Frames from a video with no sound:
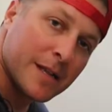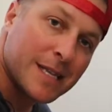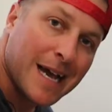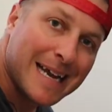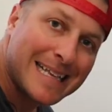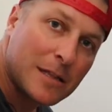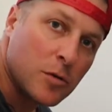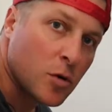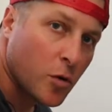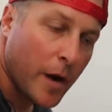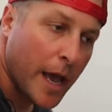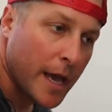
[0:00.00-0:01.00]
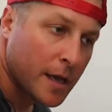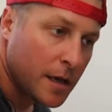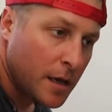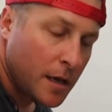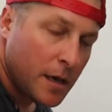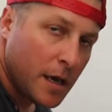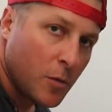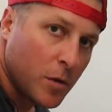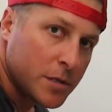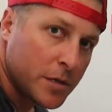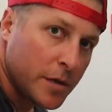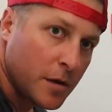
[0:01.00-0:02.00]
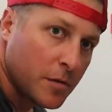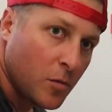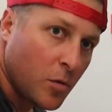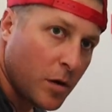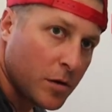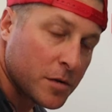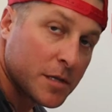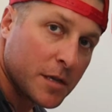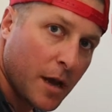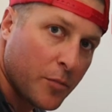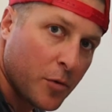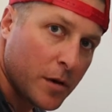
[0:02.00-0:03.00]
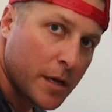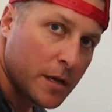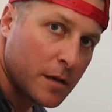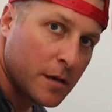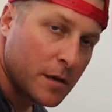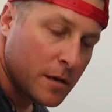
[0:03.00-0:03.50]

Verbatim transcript: it a tiny little crack. And once you hear the water stop running,